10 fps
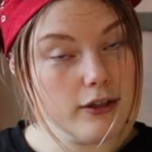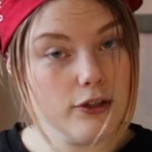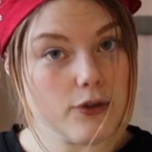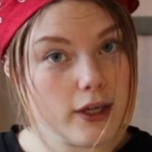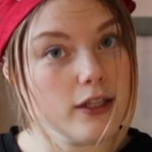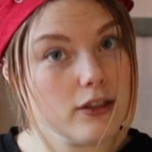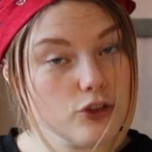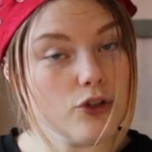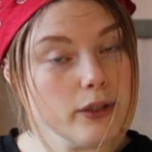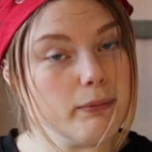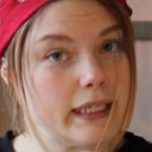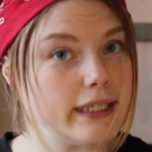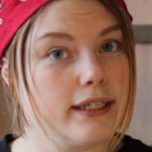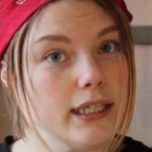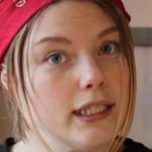You can join
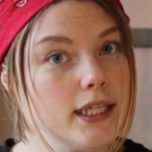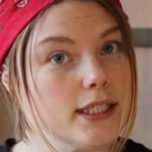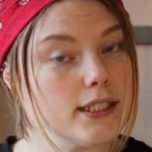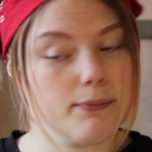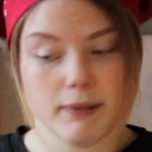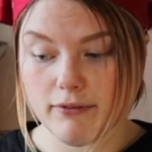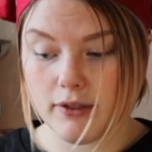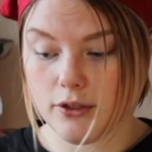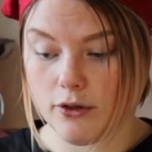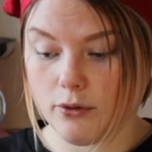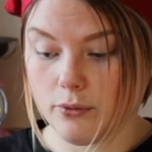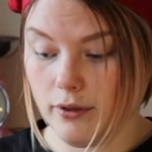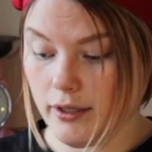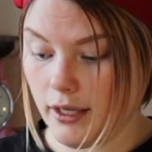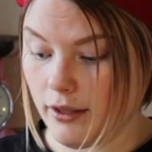me in a speed video
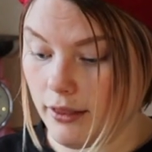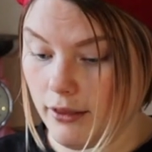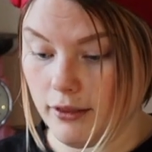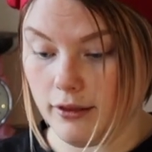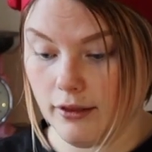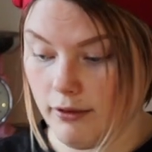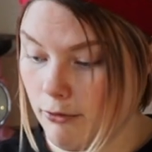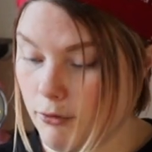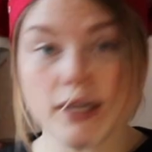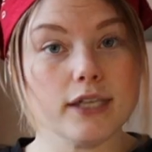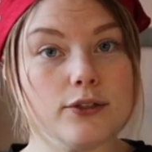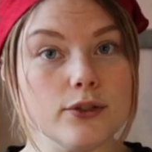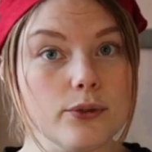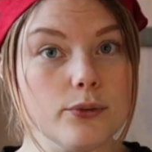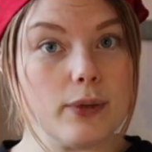in 3,
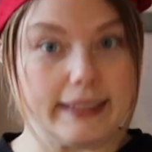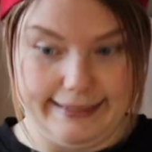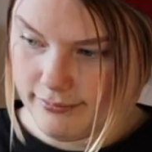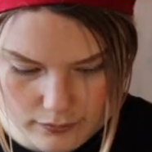2, 1.